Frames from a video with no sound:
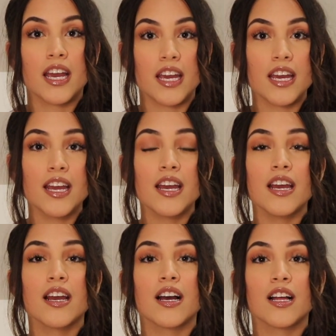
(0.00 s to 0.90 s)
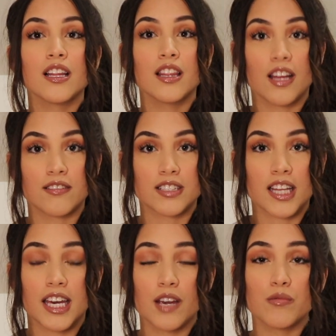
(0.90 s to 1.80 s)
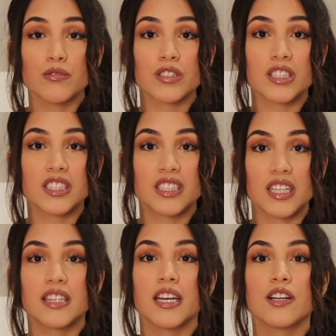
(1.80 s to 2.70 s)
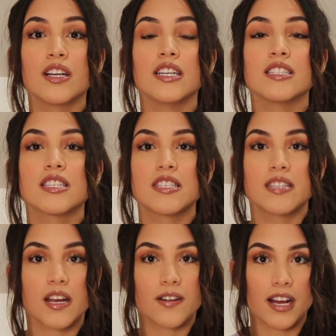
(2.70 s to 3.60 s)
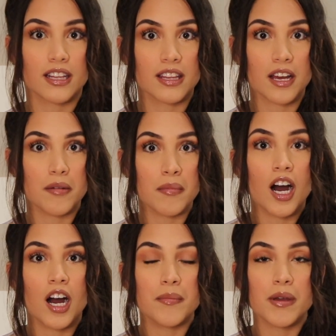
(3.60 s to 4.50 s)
He loves them. Like he would sit there and stare at them.